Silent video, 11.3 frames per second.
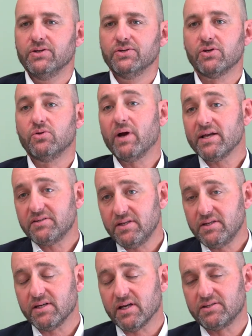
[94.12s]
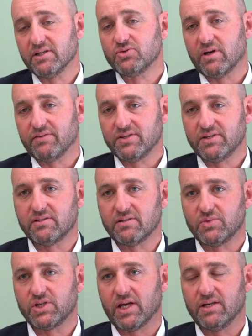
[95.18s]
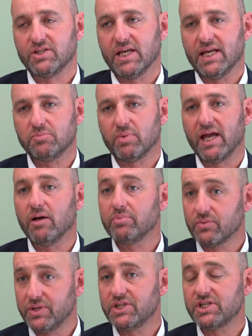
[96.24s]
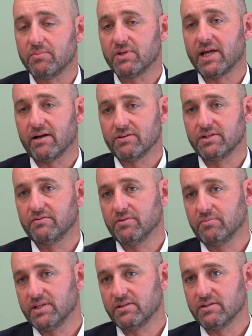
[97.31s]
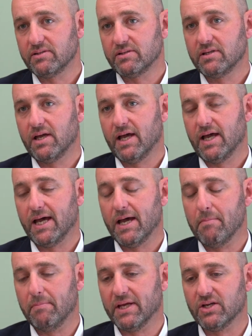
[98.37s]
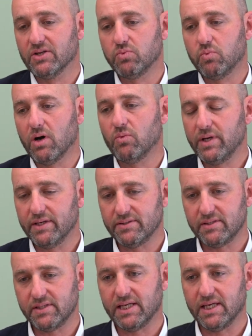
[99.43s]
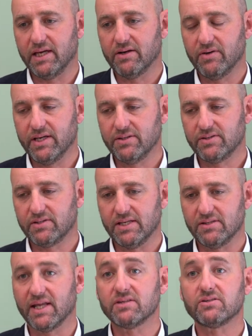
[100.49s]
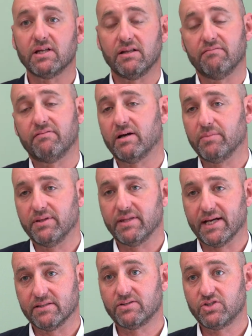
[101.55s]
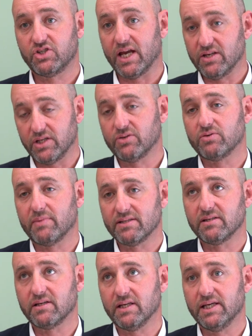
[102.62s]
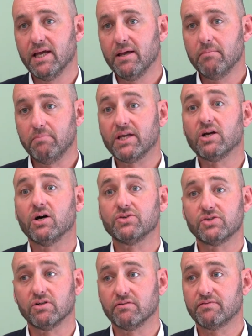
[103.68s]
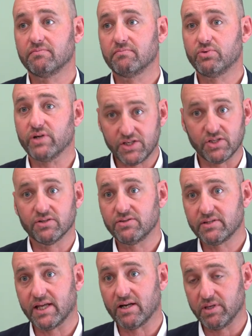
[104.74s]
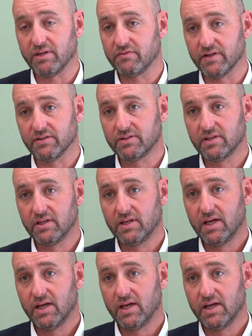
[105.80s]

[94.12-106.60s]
So the way I see CISL driving system change is by helping reshape the narrative for business. Because what we're seeing here is an external environment that's changing dramatically because of pressures that are being felt.